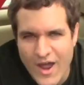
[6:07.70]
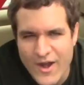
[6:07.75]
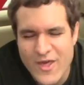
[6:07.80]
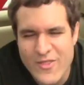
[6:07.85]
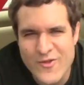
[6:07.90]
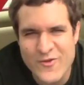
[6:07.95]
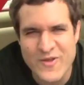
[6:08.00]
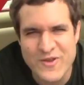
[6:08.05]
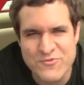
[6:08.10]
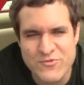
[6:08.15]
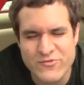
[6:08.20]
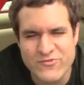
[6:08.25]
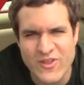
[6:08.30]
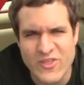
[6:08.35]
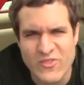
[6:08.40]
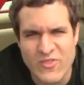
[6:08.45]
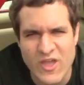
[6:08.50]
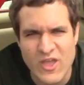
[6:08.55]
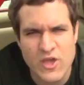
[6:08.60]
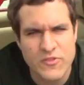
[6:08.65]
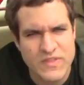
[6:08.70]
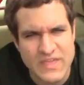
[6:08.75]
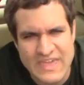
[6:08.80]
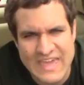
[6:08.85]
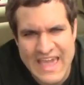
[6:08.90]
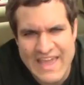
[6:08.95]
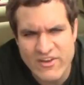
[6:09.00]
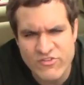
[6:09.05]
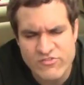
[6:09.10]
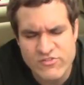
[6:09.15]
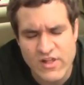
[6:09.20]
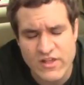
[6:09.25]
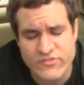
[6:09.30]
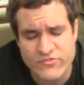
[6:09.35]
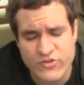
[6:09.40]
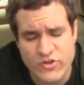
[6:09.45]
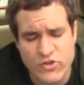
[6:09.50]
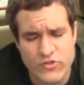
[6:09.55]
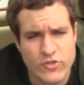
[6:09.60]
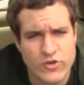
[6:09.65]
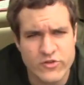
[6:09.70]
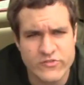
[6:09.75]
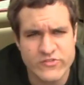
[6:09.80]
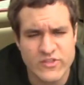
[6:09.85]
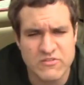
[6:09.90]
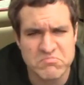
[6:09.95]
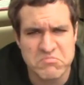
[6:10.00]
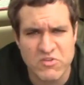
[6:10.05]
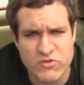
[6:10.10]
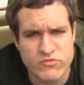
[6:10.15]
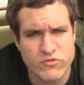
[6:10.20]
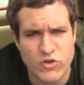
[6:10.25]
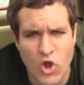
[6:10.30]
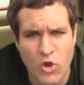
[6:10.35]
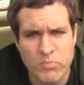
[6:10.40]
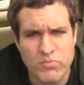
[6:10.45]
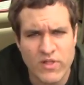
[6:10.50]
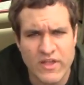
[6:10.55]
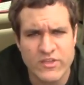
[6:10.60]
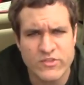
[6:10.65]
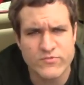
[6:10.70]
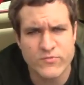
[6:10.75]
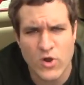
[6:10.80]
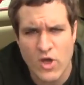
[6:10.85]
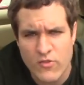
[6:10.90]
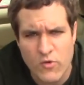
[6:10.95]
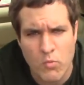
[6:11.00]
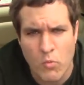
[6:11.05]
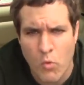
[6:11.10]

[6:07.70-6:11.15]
Another interesting thing, on the gauge cluster, you'll notice that there's no place for all the